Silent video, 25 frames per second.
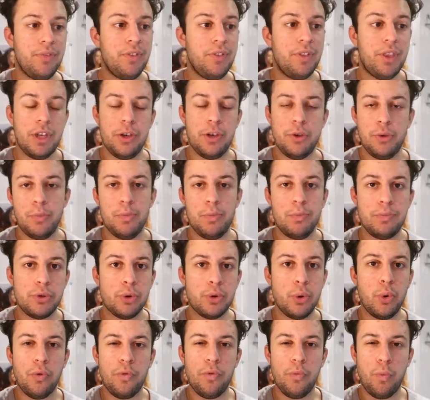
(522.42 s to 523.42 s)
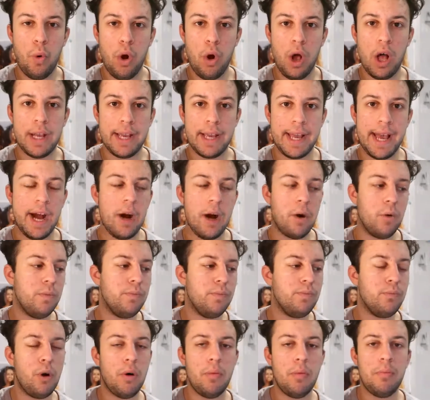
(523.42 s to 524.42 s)
then you sort of work out
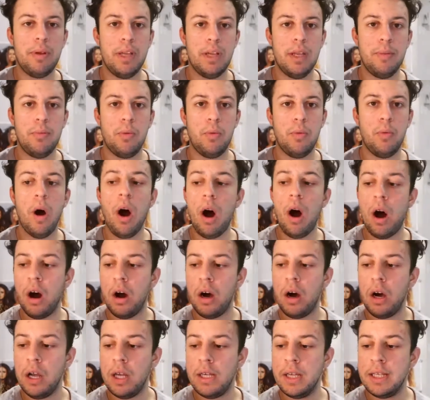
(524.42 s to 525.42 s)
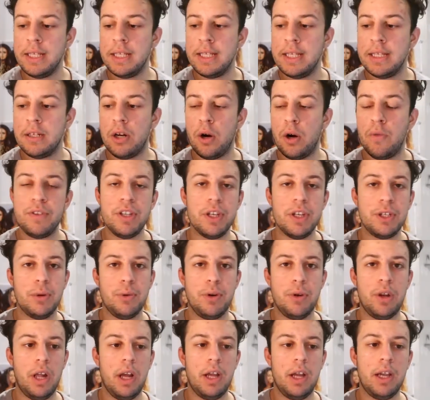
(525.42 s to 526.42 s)
what people are. Obviously I
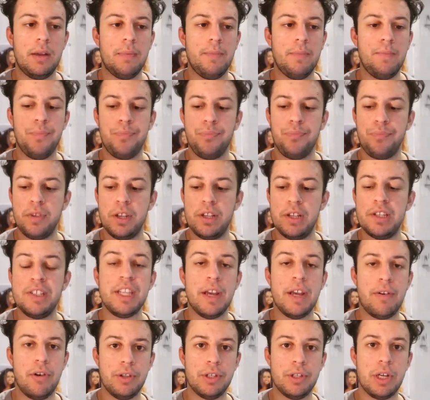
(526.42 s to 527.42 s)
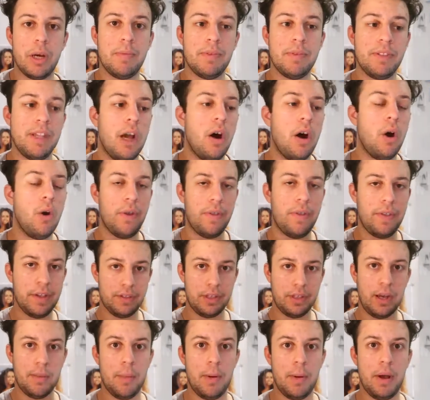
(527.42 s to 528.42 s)
don't want to like stereotype and say, oh, this
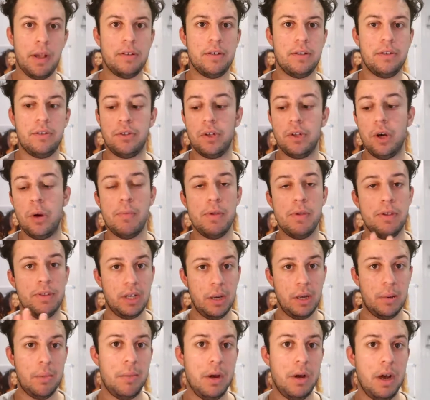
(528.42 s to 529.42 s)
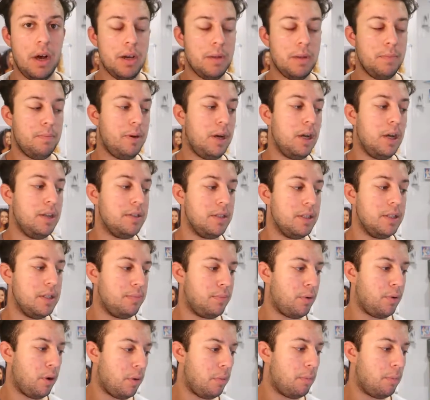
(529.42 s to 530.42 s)
type of person's a top, this type of person's a
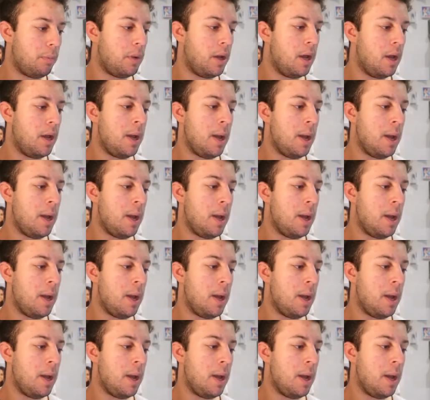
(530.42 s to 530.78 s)
bottom,